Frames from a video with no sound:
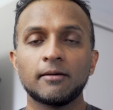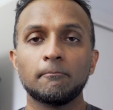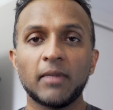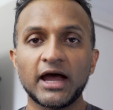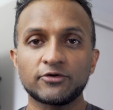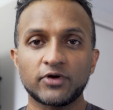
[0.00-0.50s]

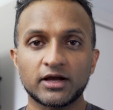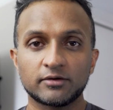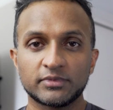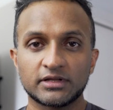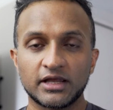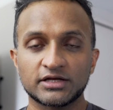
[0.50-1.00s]
my
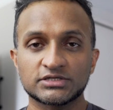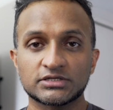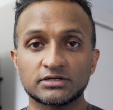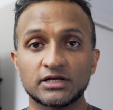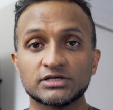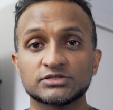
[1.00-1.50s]

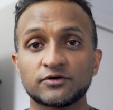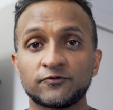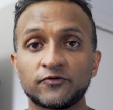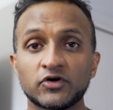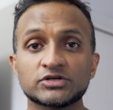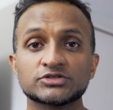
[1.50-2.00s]
recommendation is to
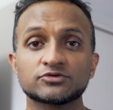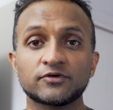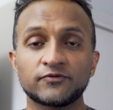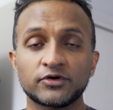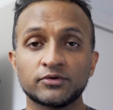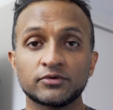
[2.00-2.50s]
first
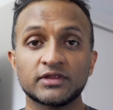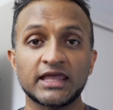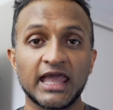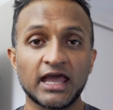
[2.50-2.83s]
review the